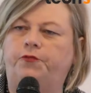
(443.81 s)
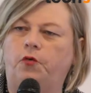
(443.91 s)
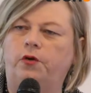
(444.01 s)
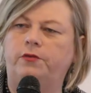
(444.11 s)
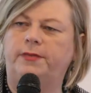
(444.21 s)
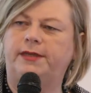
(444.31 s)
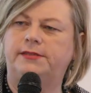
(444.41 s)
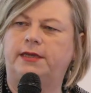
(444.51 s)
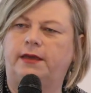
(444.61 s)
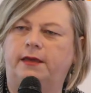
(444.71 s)
before the
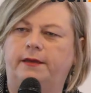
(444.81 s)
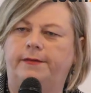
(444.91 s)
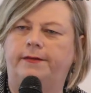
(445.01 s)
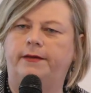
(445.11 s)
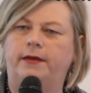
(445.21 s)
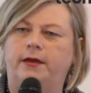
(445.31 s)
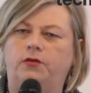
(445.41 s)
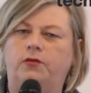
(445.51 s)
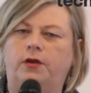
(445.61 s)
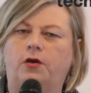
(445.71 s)
meeting.
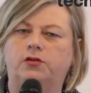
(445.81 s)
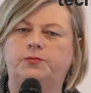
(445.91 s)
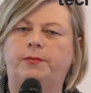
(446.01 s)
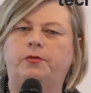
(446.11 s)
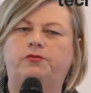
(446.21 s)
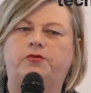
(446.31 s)
You can ask people